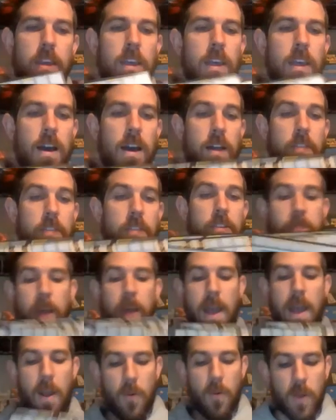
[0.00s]
There's
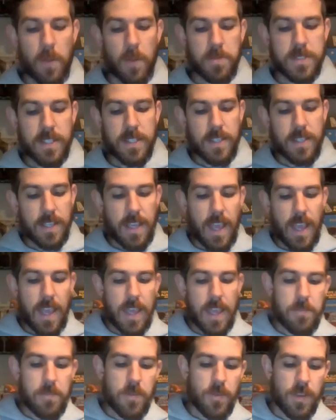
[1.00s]
power-ups in the
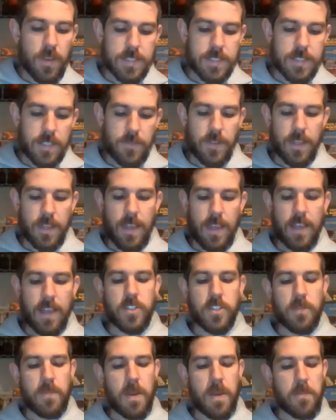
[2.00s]
game. You can get stuff like
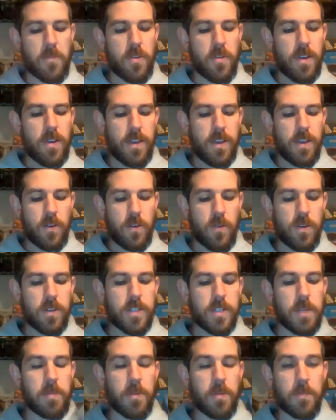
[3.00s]
extra memory or a
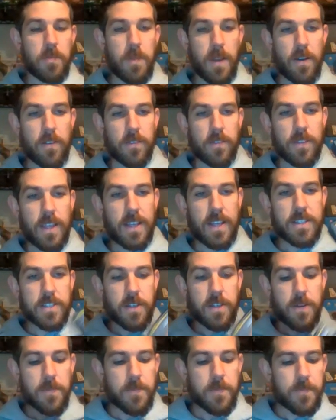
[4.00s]
double-barreled
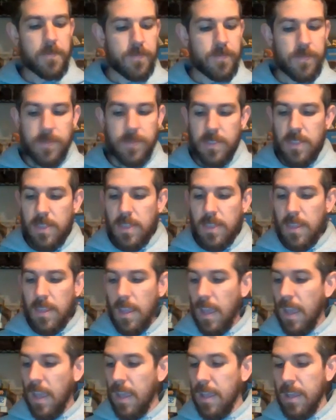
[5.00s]
laser.
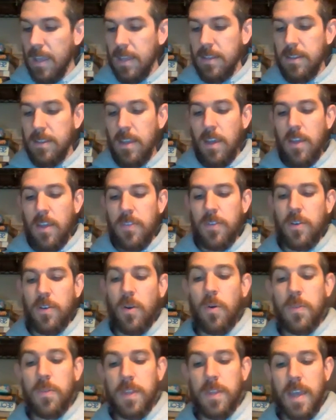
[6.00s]
And the
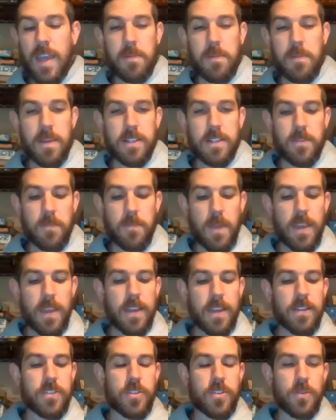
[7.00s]
goal of the game is to
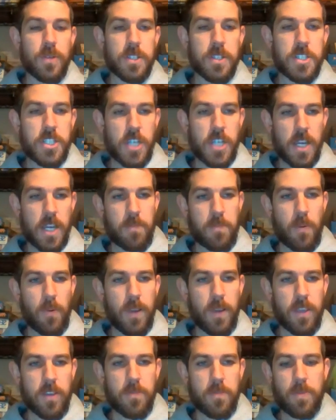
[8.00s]
make it to a
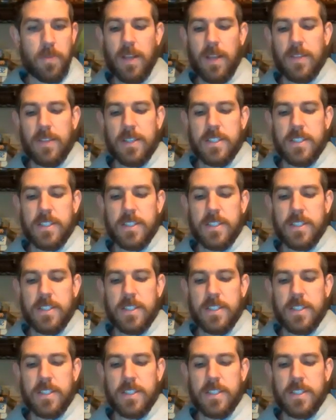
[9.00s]
checkpoint. You put out these